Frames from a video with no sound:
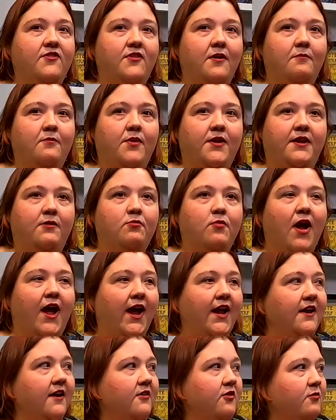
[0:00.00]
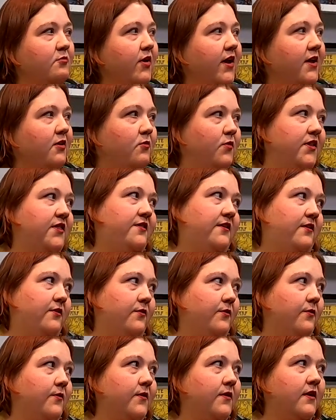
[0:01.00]
yeah, somebody yeah, yeah. ride on your bike with
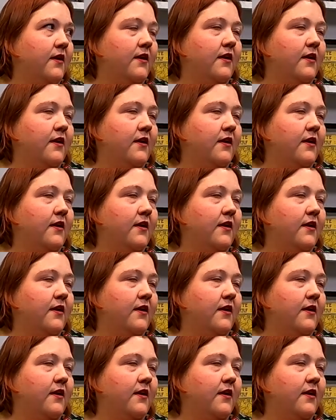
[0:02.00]
you.